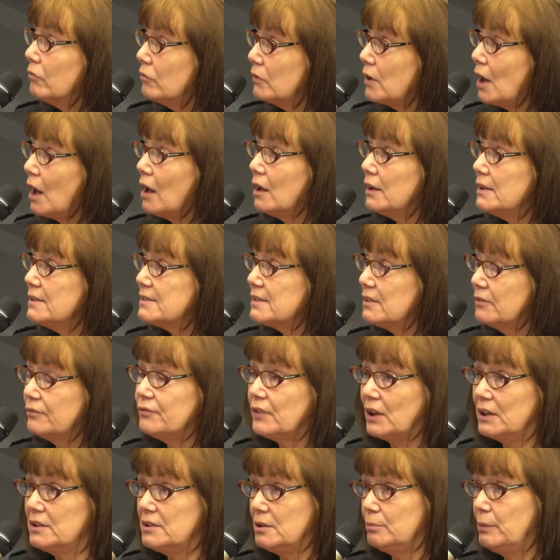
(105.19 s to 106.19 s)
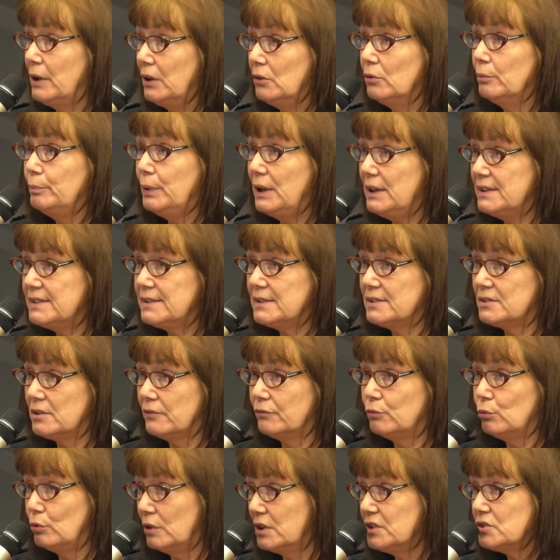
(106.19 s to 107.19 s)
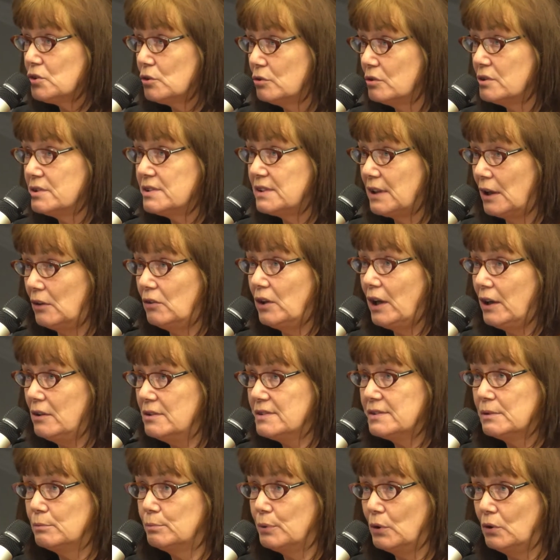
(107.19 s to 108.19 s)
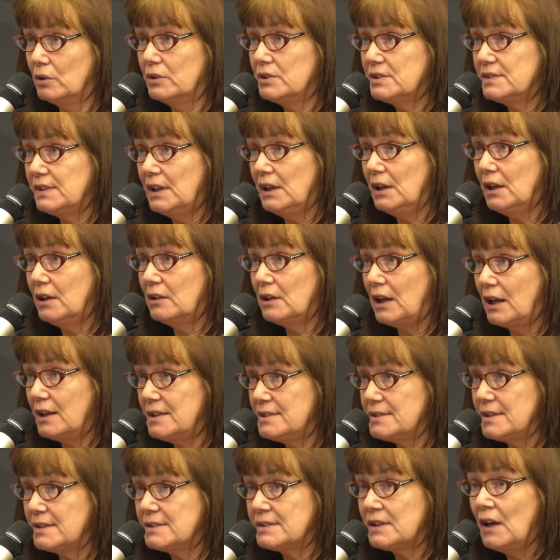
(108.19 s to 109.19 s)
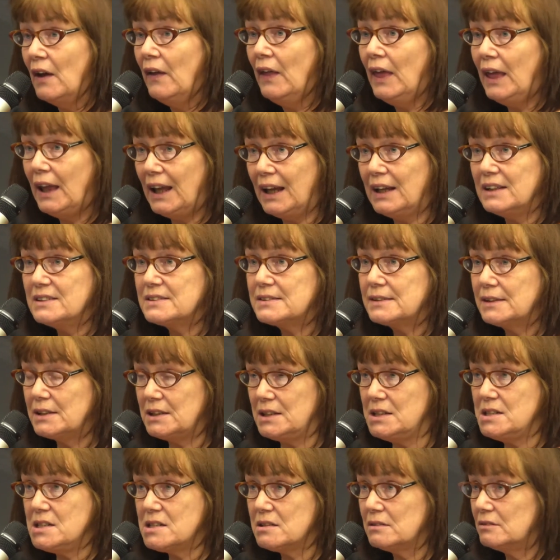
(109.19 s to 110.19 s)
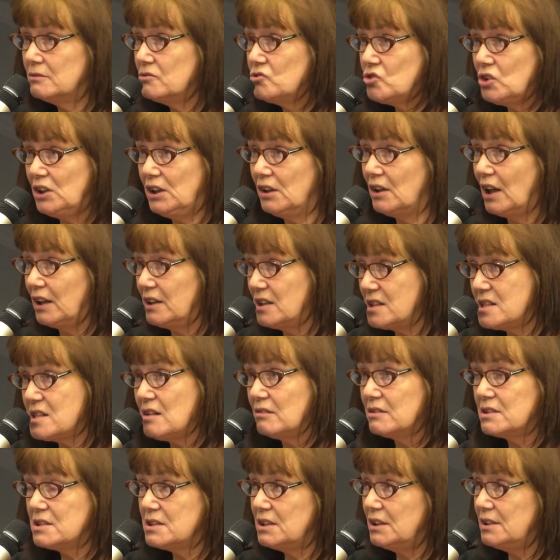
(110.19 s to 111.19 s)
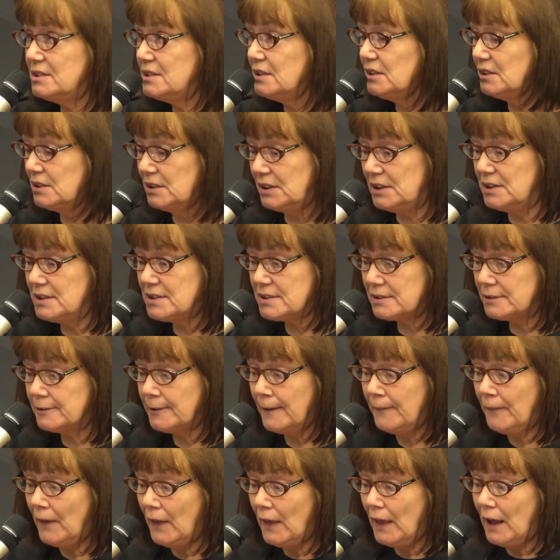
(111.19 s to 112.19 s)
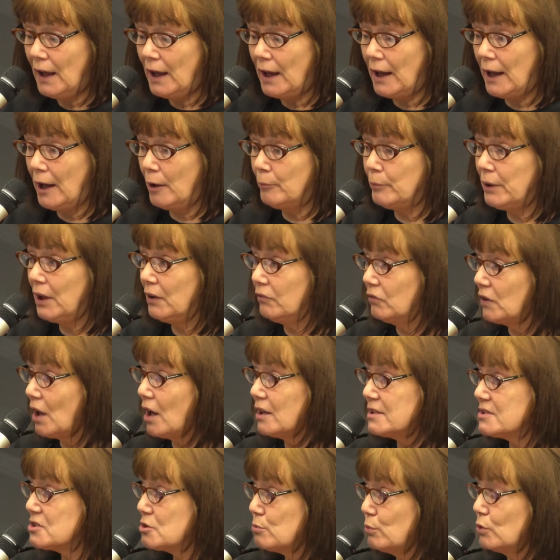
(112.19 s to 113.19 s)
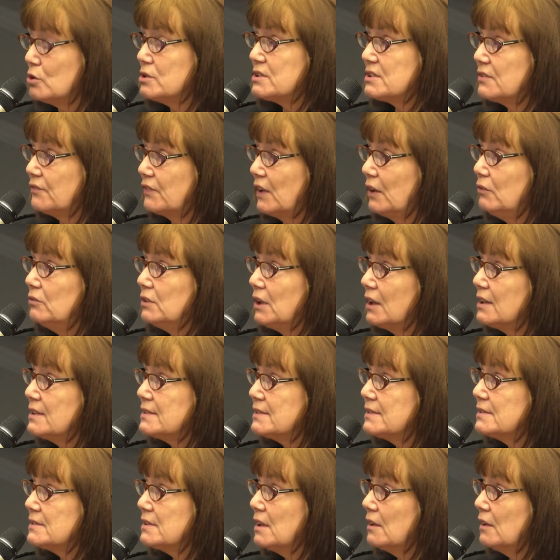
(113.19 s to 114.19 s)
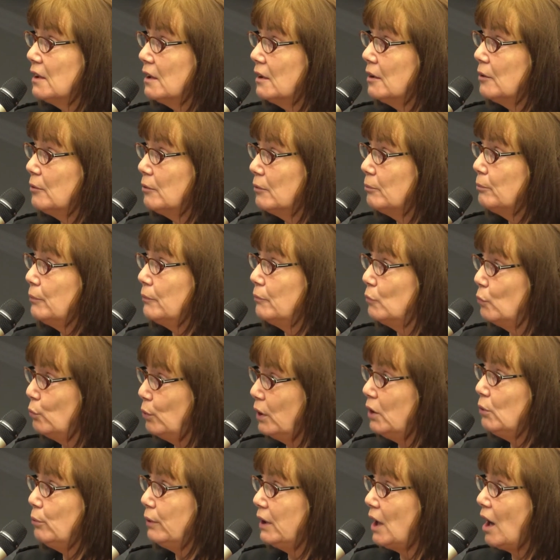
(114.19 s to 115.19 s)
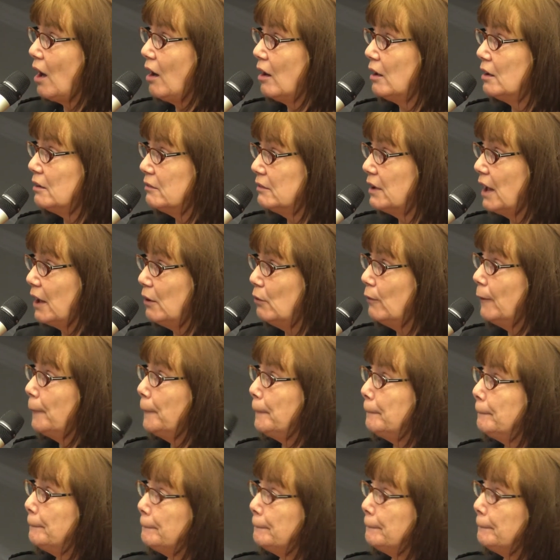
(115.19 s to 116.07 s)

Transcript: That is the fundamental basis of what has caused our housing policy crisis. It's greed, sheer unadulterated greed. And that's what's found us where we are now.